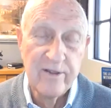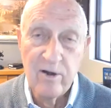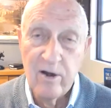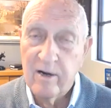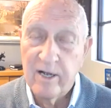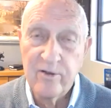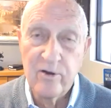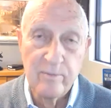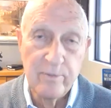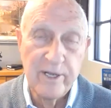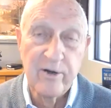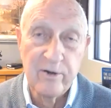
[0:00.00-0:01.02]
There are other
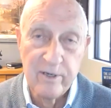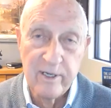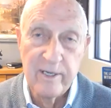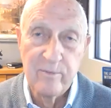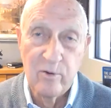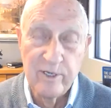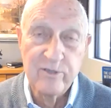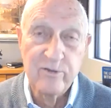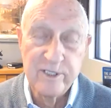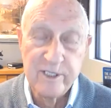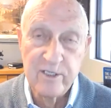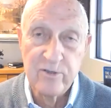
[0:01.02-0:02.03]
bigger and more
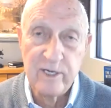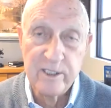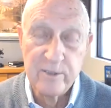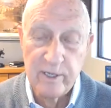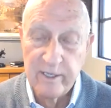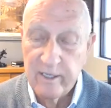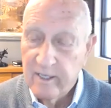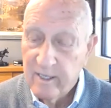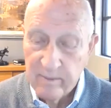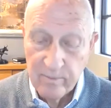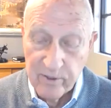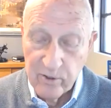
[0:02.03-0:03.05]
interesting trends, but
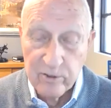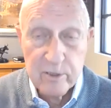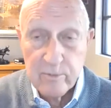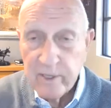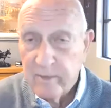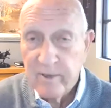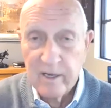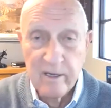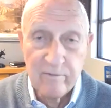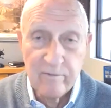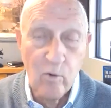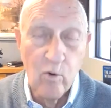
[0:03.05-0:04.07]
those would be
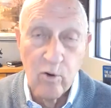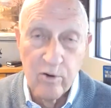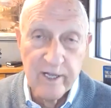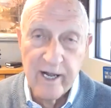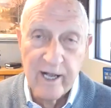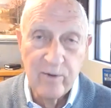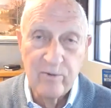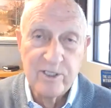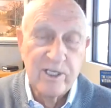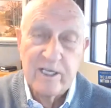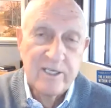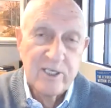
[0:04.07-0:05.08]
among four that I
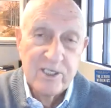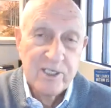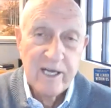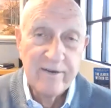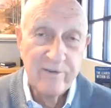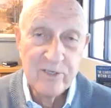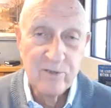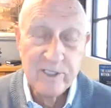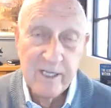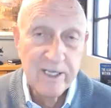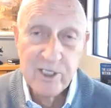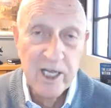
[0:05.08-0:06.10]
would see that just kind of
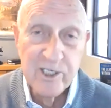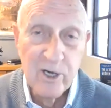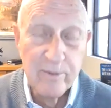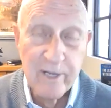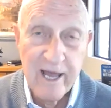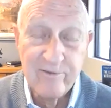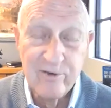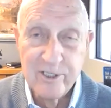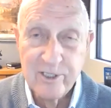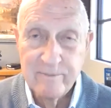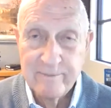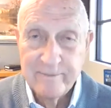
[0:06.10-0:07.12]
interesting. They change our
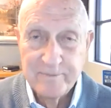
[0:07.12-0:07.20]
behaviors.